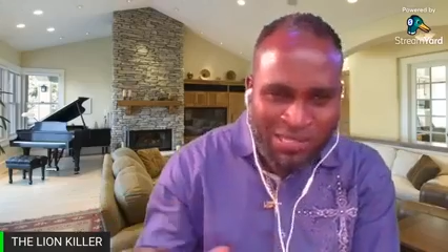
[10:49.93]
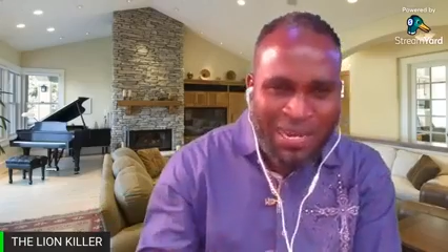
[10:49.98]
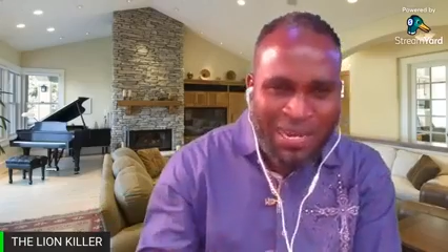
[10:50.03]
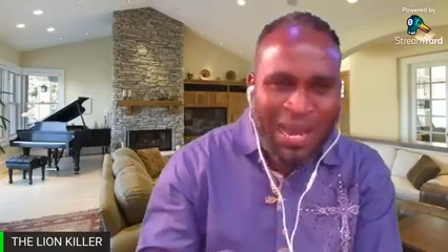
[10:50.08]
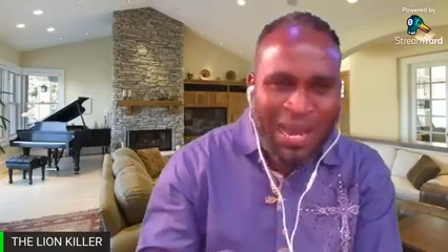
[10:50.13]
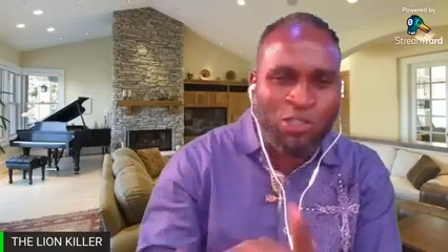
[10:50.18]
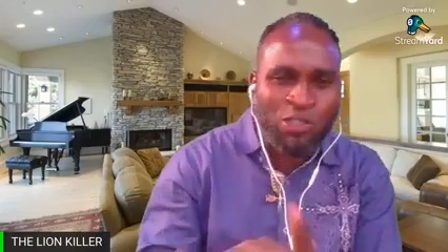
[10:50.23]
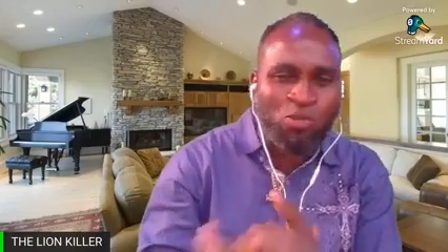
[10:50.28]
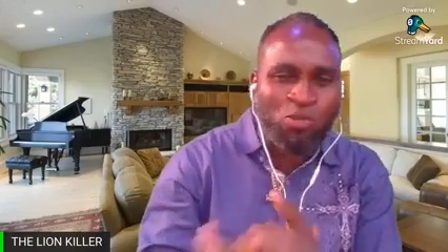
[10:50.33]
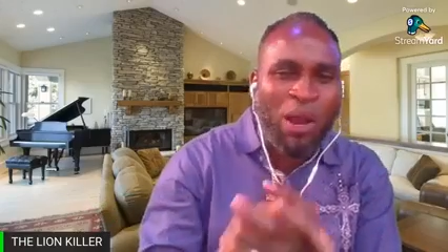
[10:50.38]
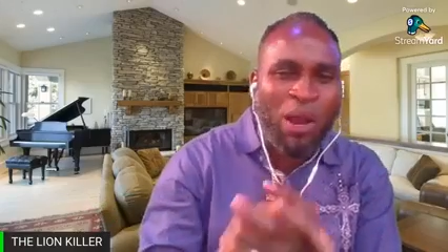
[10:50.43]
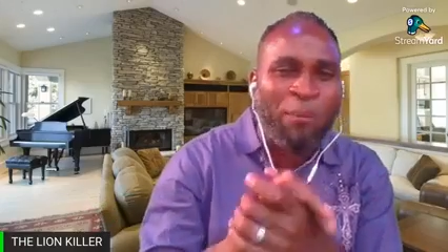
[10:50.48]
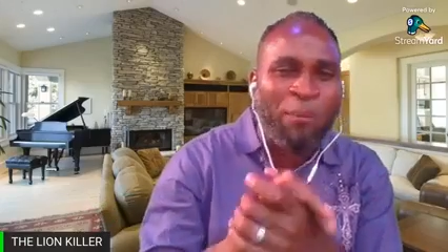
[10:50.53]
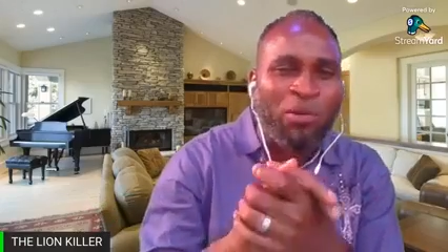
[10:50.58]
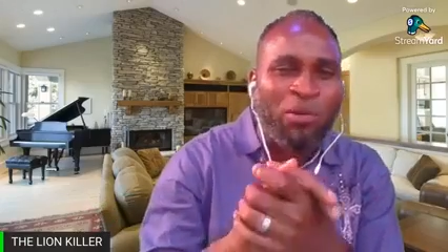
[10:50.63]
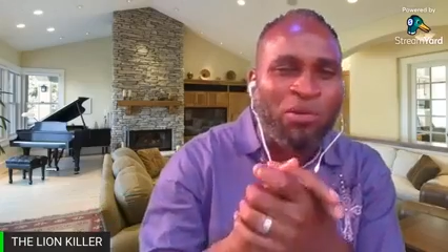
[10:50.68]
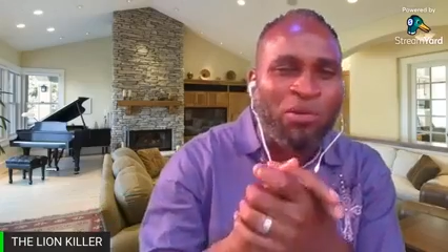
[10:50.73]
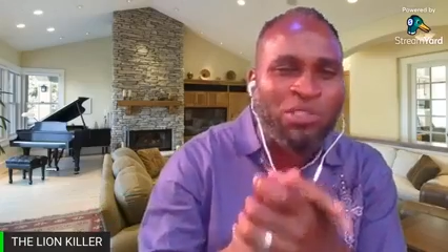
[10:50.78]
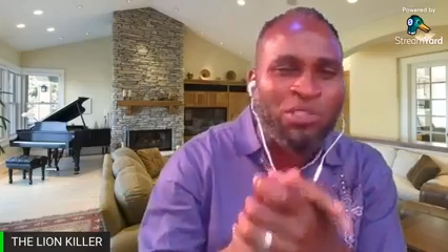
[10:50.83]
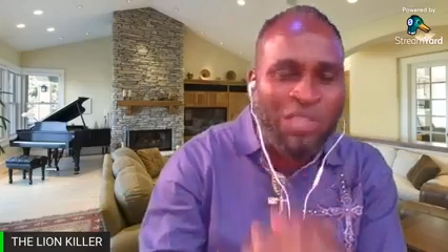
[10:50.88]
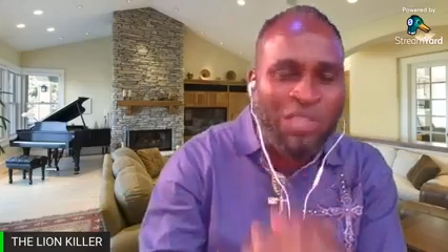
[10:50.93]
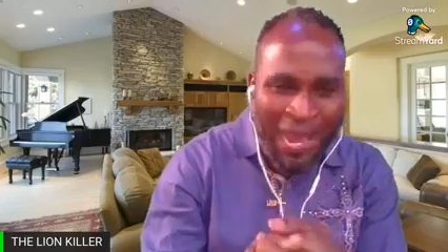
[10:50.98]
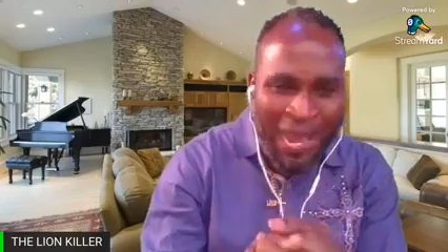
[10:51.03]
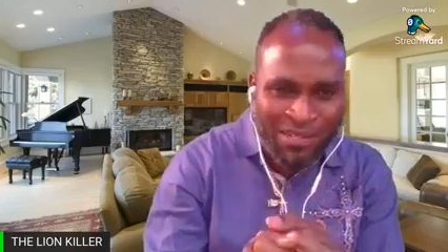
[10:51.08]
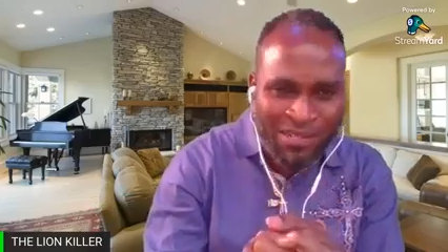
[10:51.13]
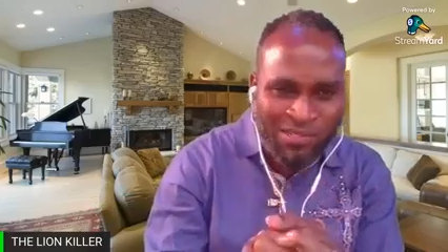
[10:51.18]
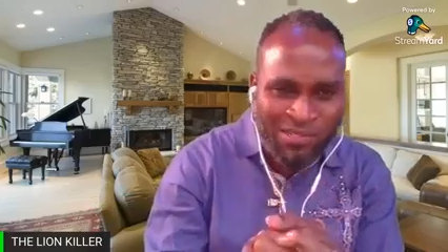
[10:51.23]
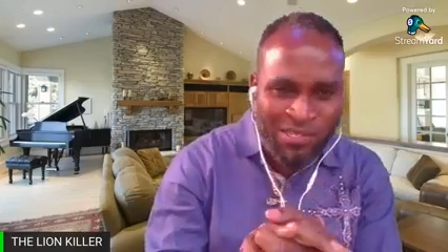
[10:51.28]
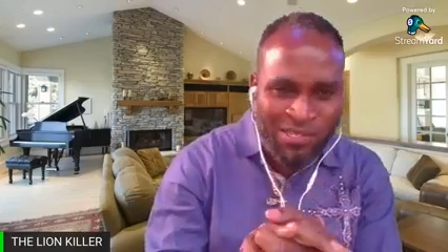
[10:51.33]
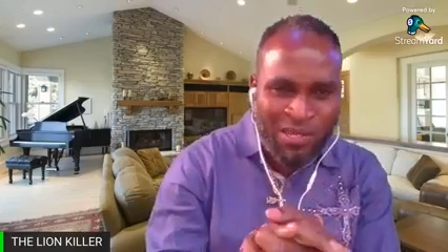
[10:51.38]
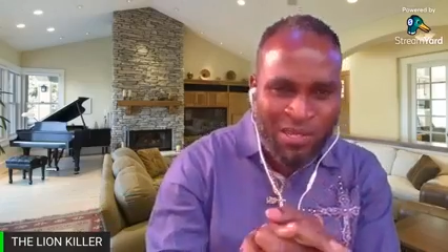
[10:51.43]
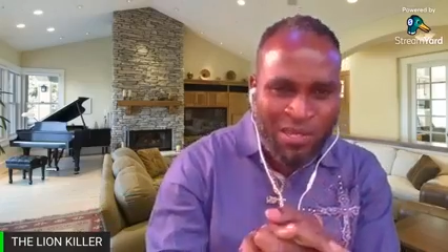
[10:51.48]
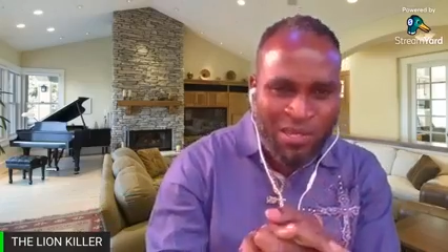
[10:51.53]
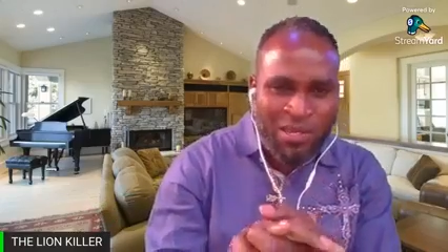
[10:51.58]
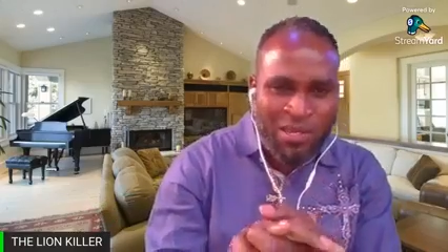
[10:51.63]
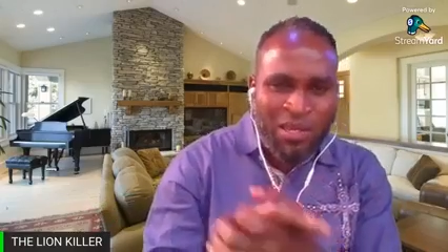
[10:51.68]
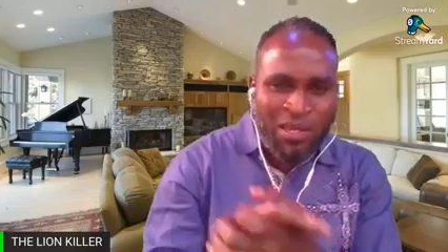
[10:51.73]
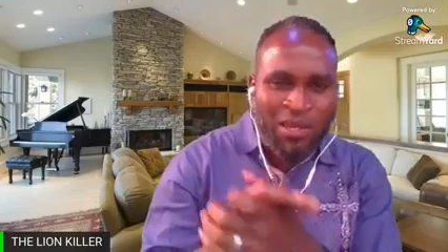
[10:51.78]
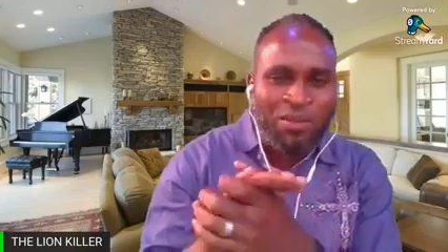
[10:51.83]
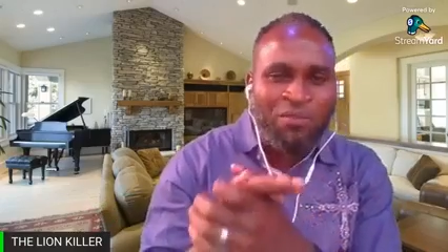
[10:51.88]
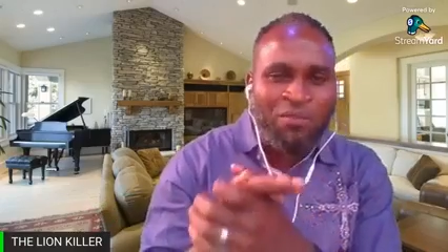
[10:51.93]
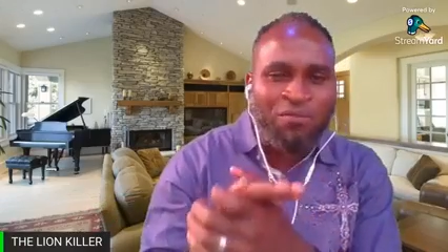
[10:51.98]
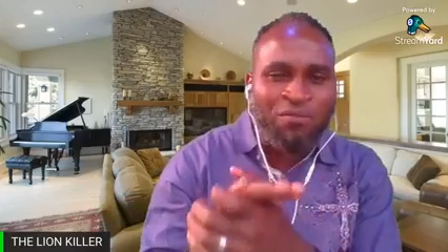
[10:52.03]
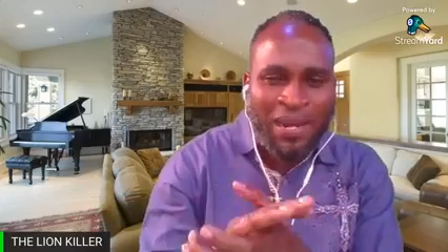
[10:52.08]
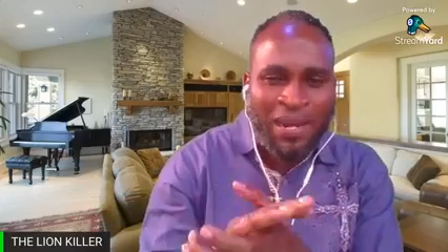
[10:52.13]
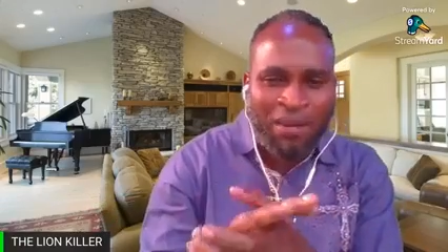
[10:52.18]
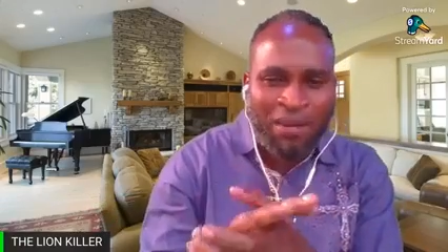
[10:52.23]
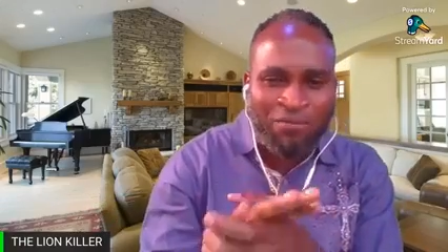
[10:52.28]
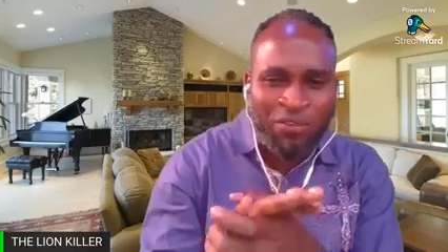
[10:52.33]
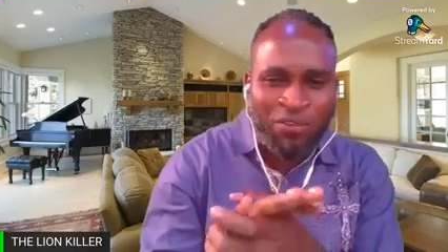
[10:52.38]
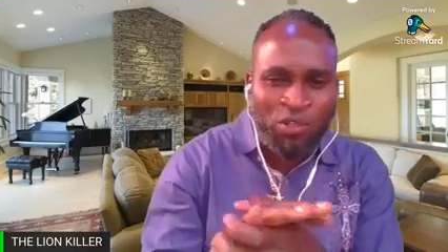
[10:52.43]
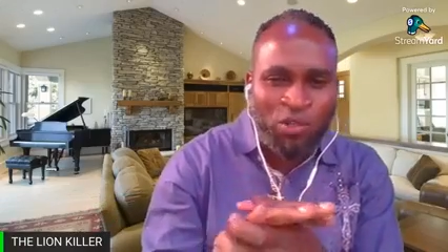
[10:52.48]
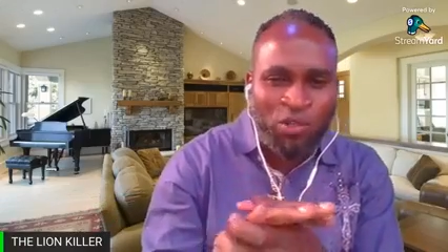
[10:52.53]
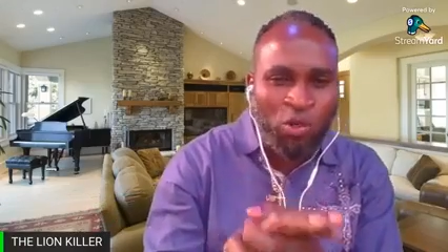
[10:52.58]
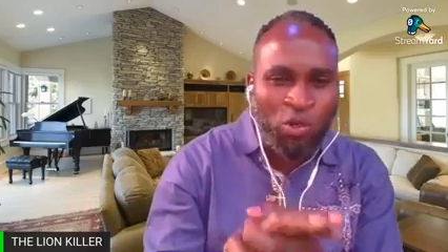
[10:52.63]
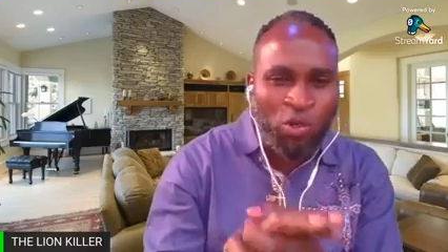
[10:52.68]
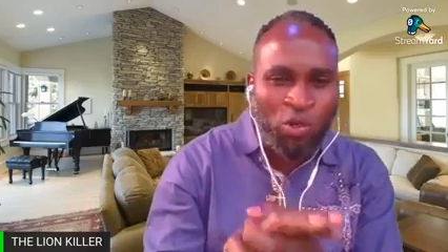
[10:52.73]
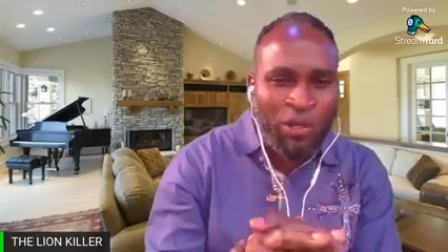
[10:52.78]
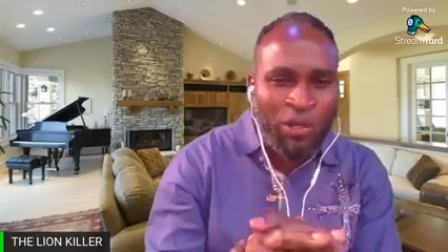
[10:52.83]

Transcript: and to apologize in the viral video going.